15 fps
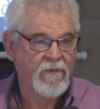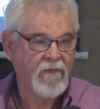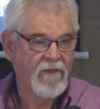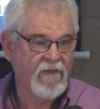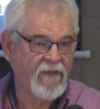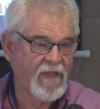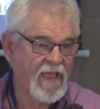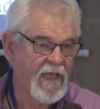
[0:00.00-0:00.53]

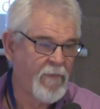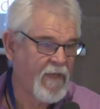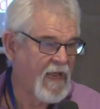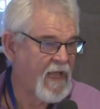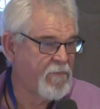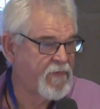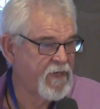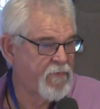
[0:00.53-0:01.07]
Yeah, but
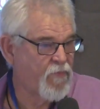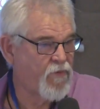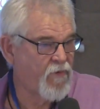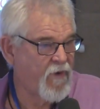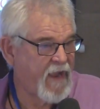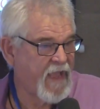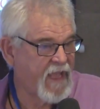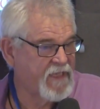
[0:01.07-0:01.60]
I'm
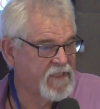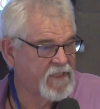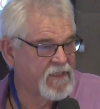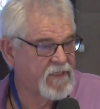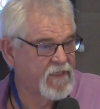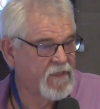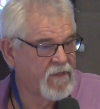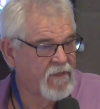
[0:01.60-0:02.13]
depressed.